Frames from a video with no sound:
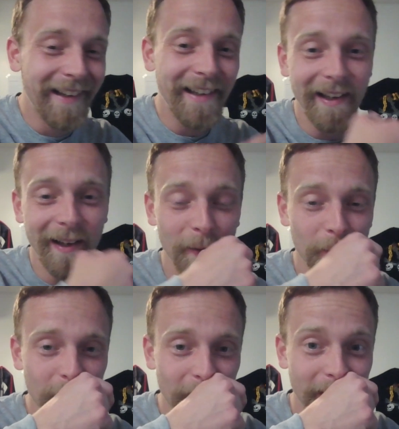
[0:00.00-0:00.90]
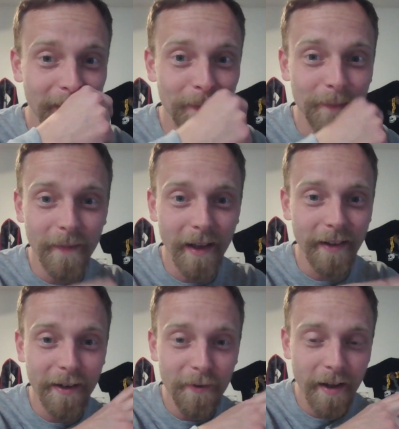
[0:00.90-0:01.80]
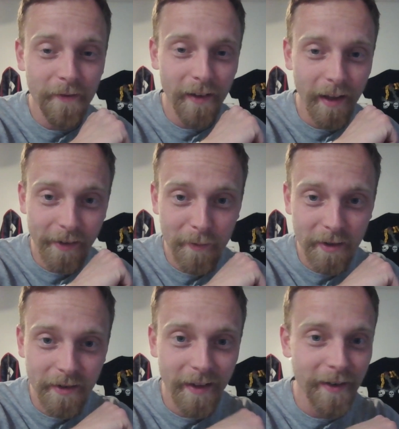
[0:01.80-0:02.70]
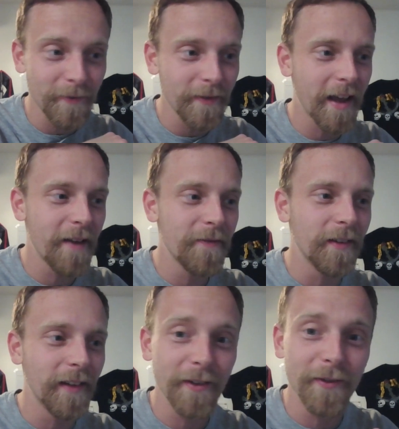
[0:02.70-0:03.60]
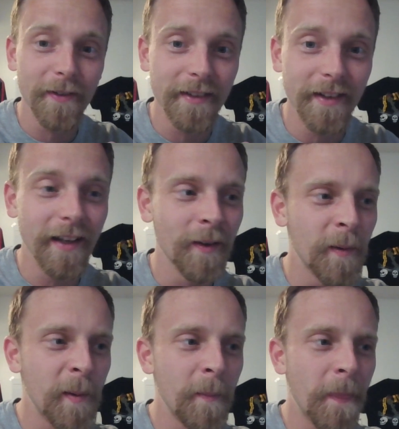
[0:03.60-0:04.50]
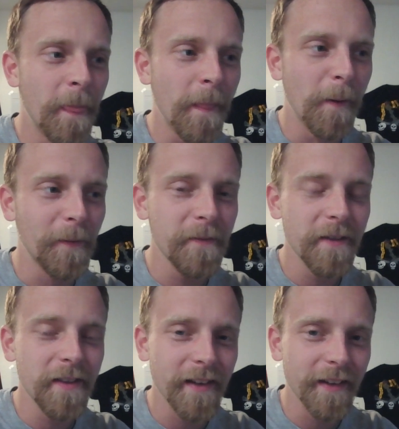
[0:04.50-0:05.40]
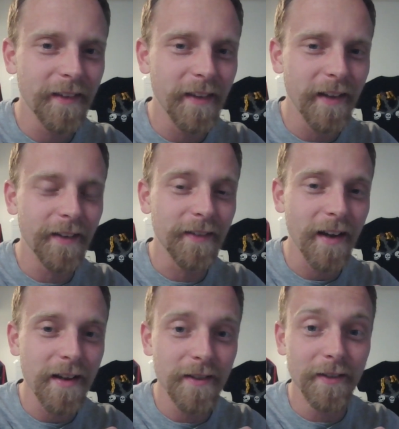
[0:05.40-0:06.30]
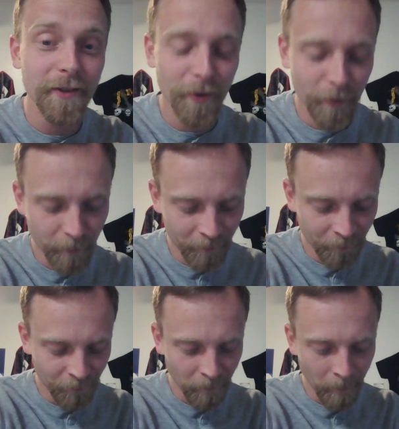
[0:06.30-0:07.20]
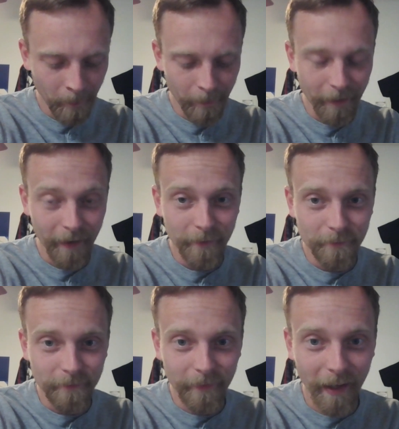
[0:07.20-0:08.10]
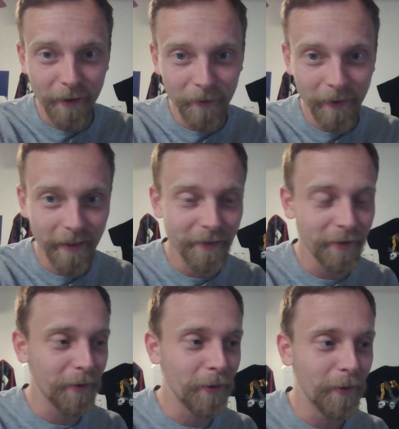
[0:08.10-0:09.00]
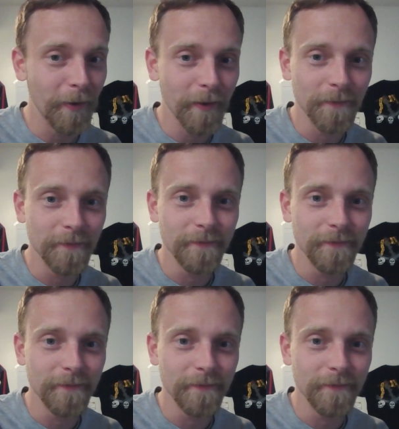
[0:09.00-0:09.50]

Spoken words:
Yeah. And they don't have, as I mentioned, they don't have electricity. One of the things that they decided to do, not only to